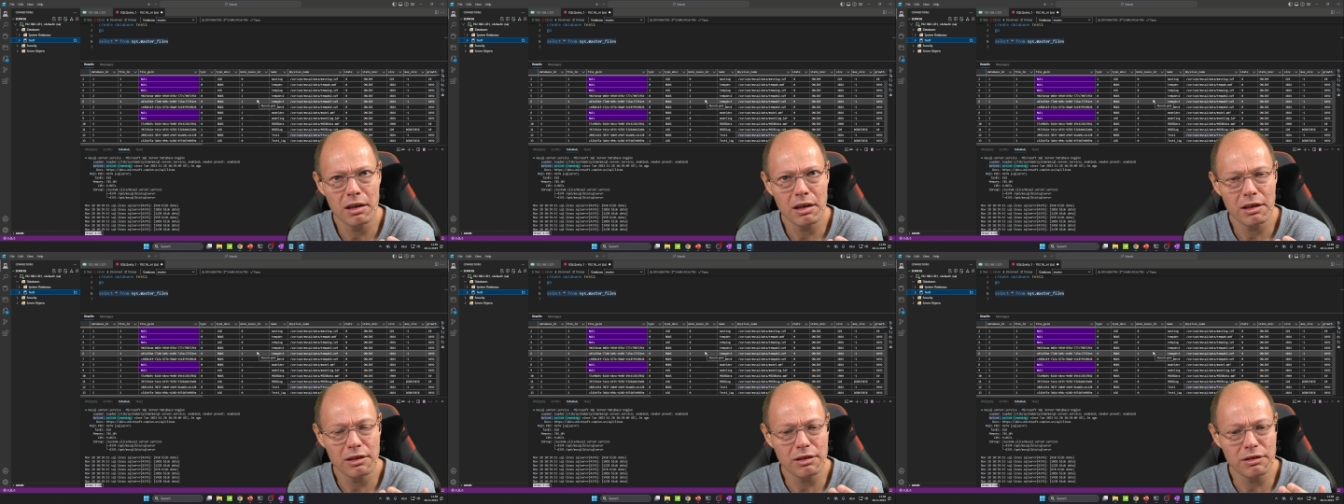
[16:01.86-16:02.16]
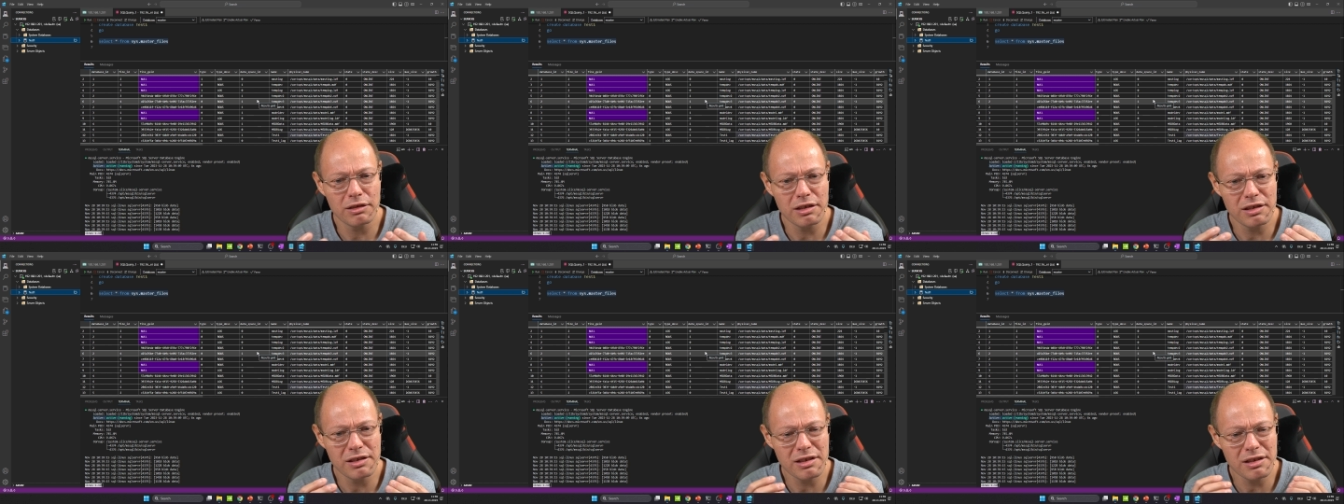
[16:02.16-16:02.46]
So
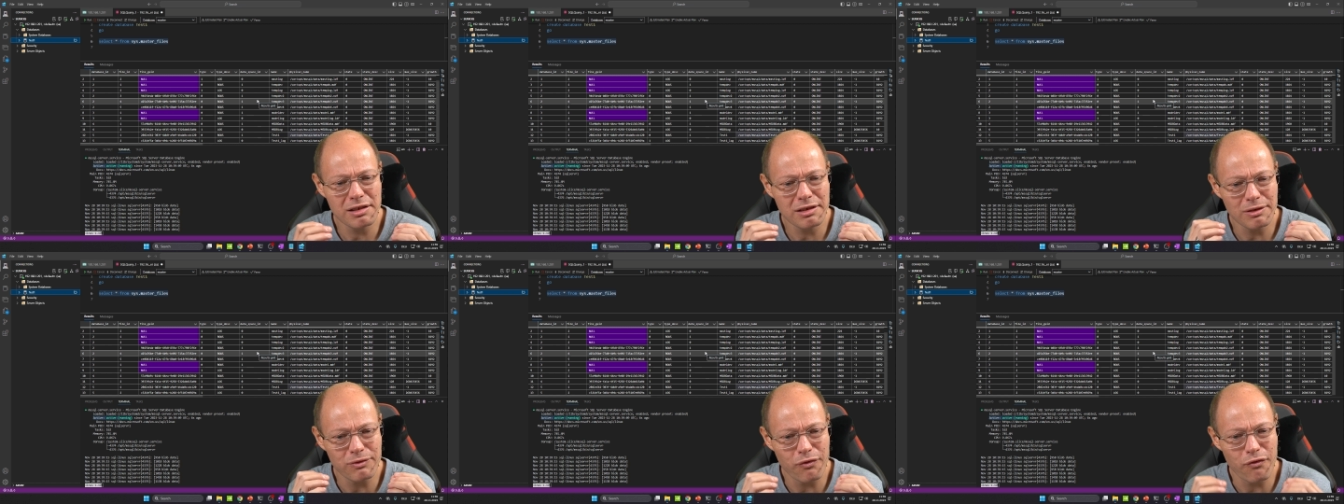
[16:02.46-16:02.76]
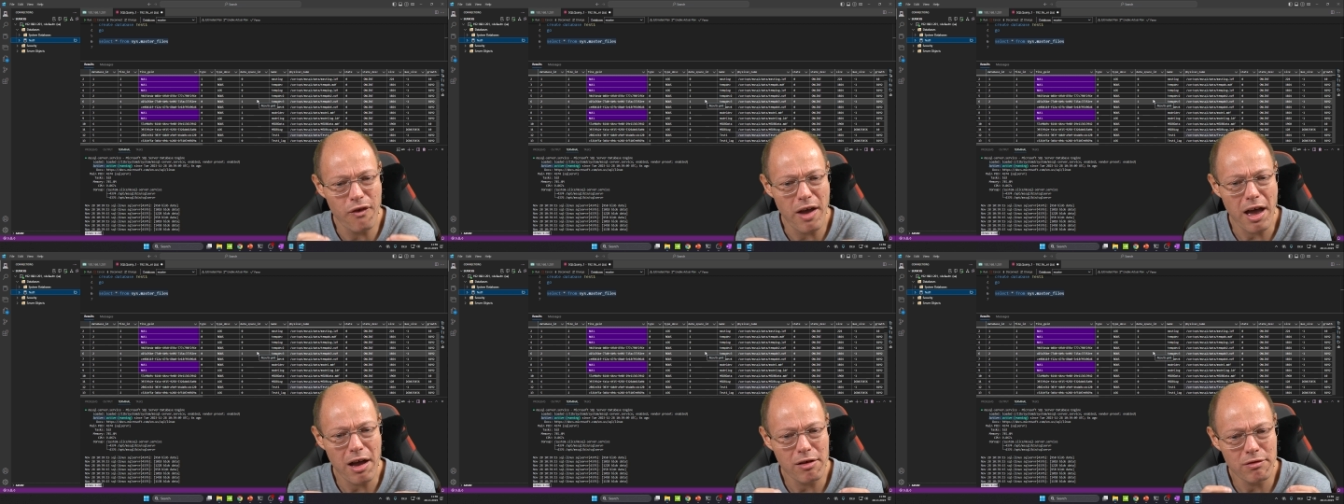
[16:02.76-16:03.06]
this is
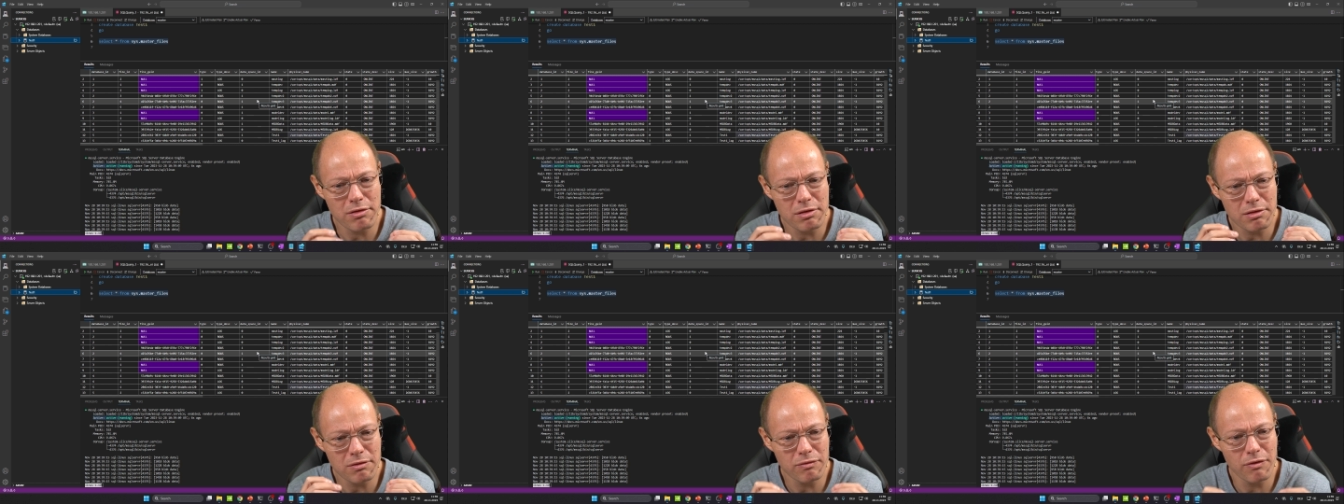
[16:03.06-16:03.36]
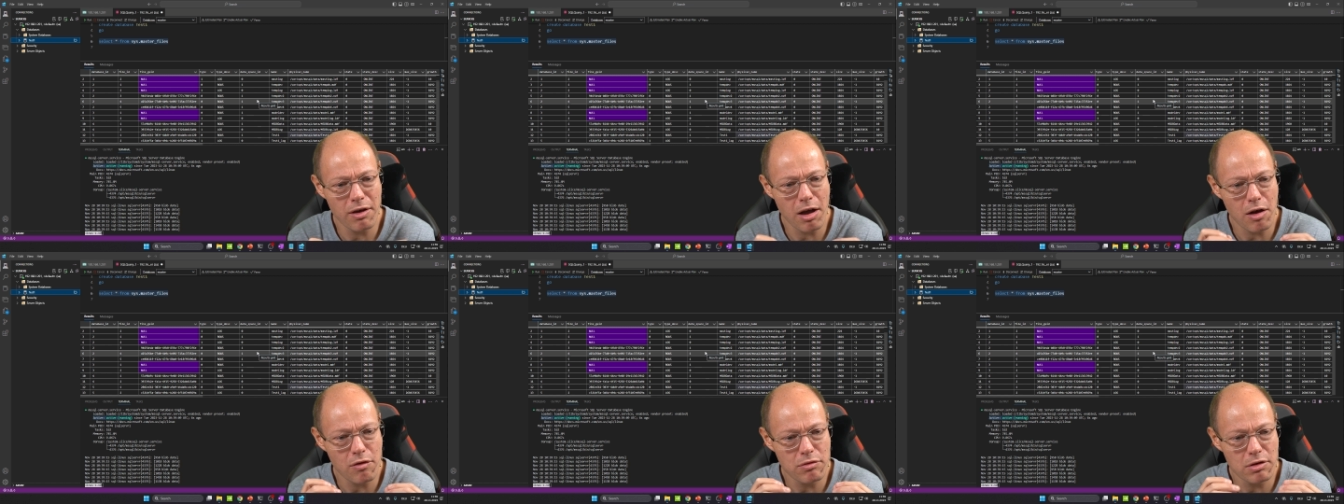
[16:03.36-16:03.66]
very,
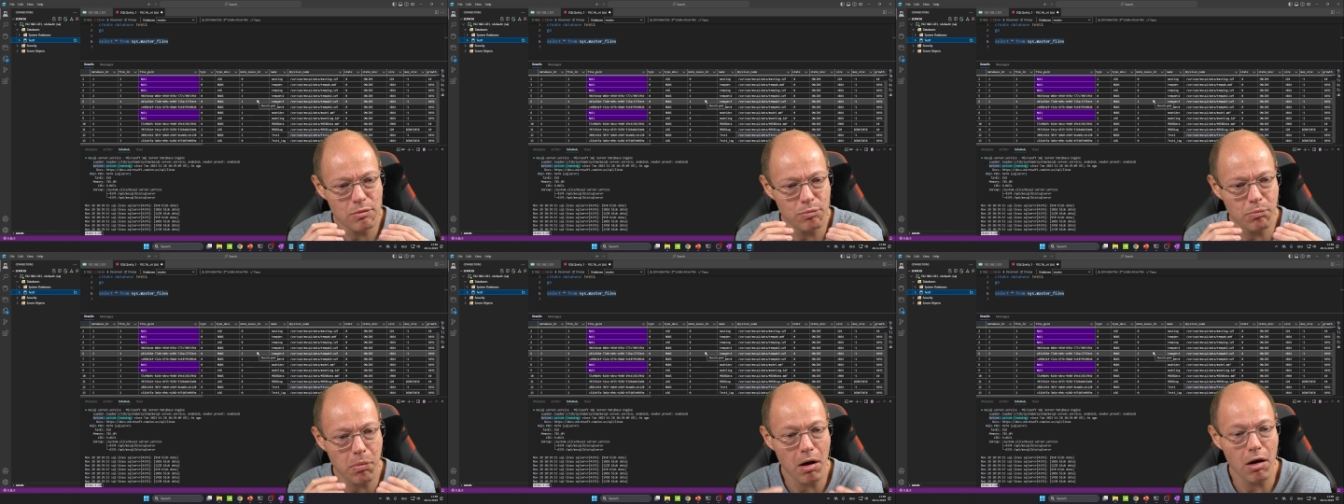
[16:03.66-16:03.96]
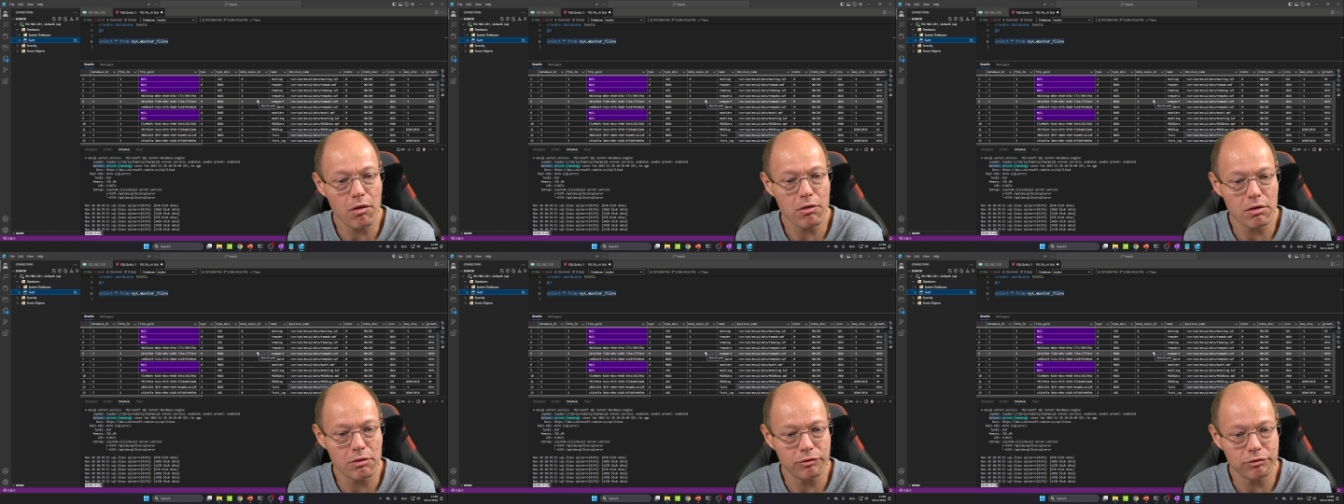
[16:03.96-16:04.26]
very
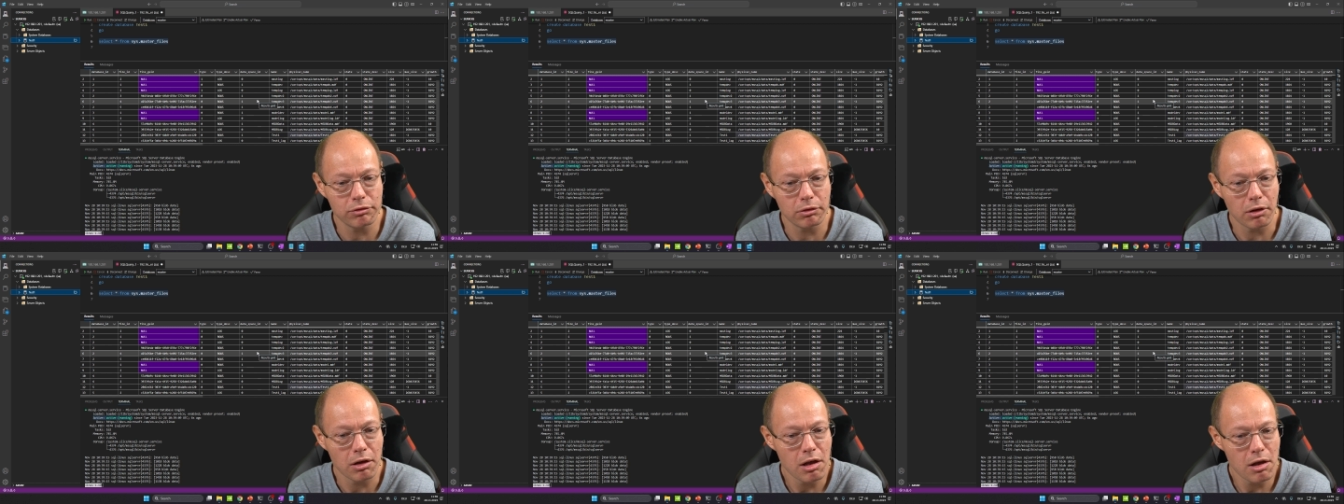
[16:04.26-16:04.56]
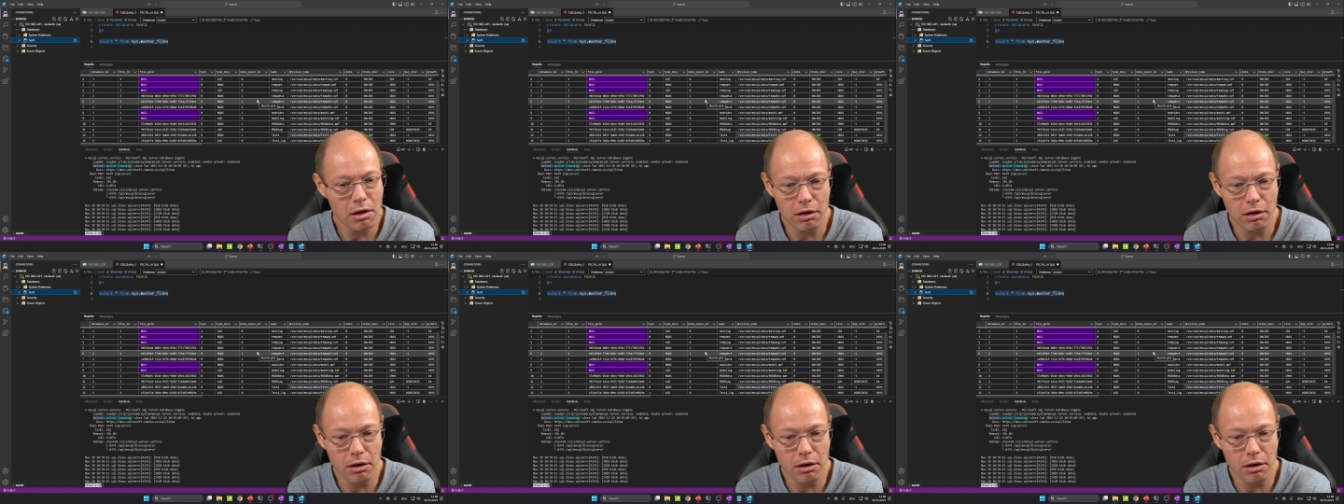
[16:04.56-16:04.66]
powerful.